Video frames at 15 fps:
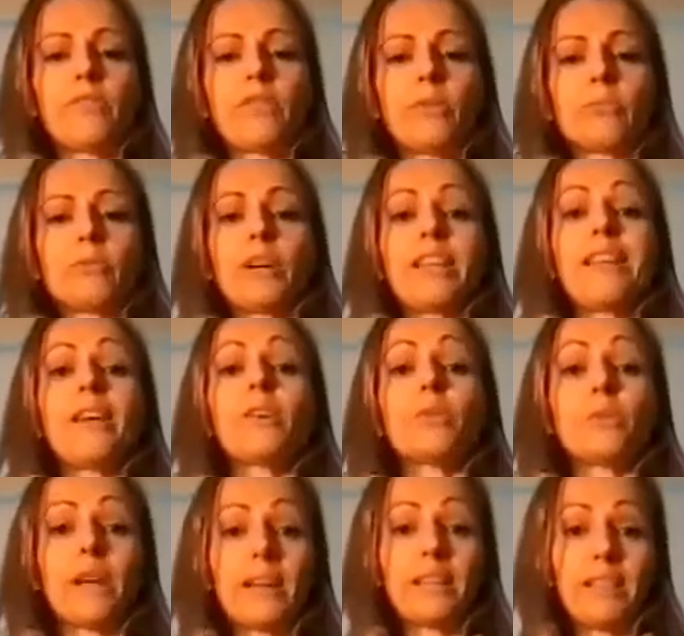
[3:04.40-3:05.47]
if you're breathing
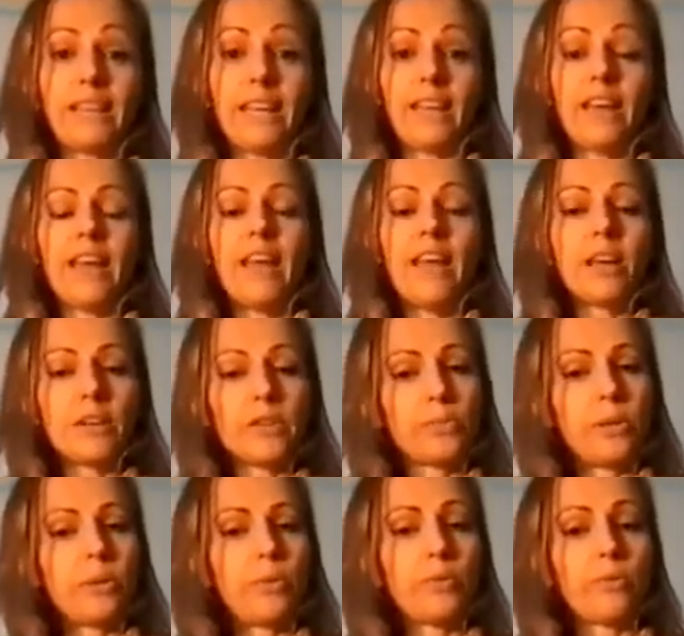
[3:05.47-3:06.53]
correctly,
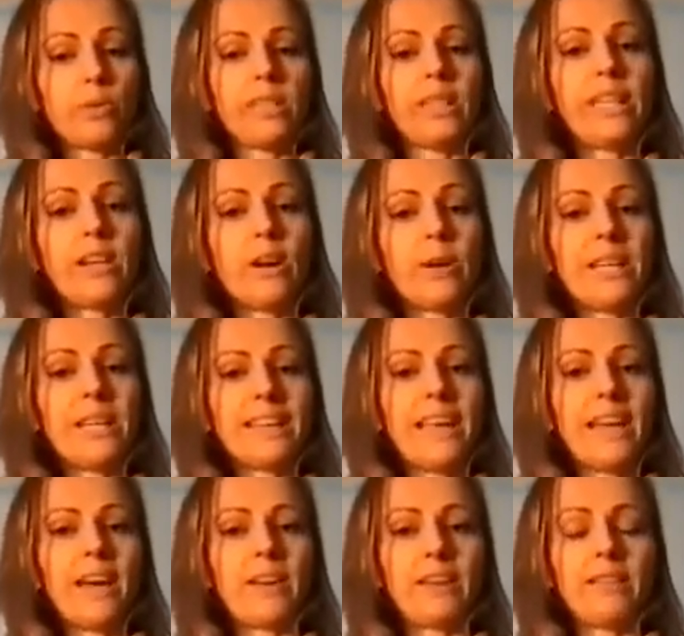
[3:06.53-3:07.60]
because we were really going
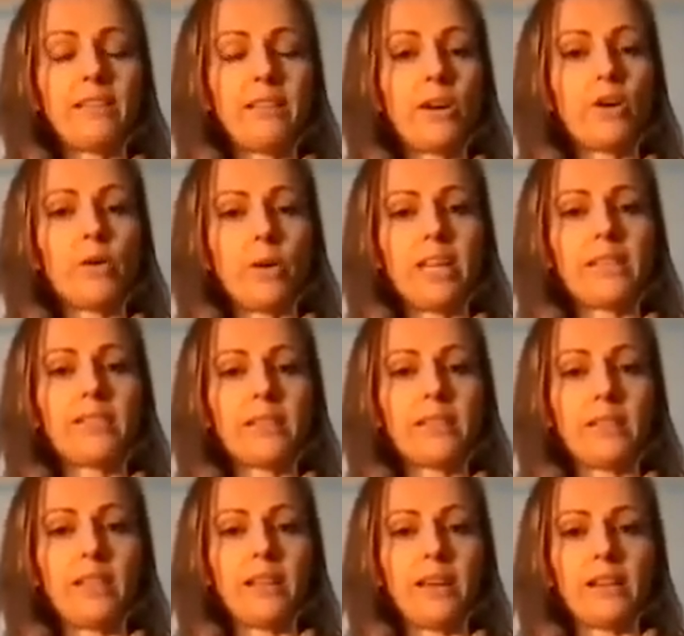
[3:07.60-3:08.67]
down low into
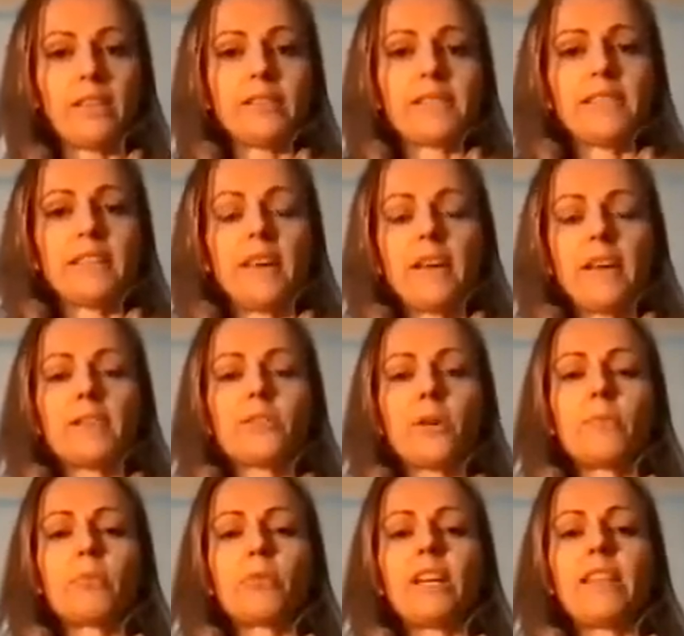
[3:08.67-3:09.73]
the lungs. So
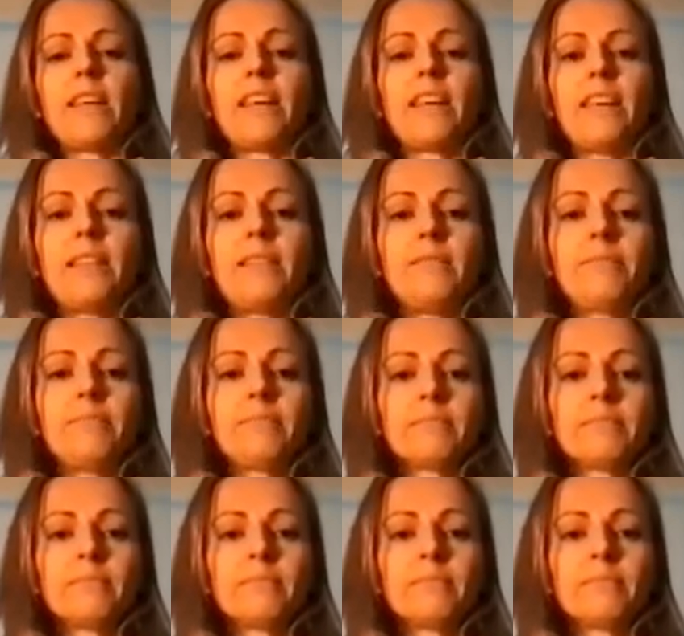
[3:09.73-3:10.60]
breathing in